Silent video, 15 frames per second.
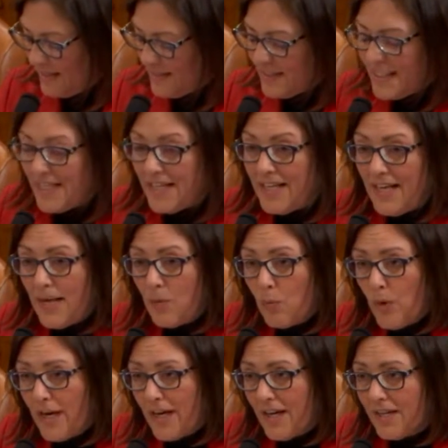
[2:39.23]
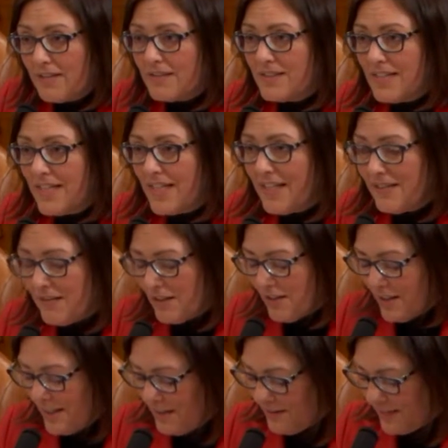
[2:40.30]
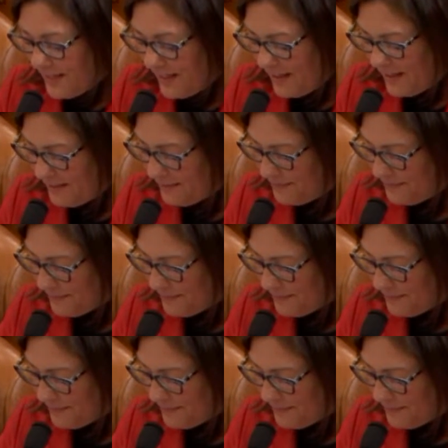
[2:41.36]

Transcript: to get and where to get her health care.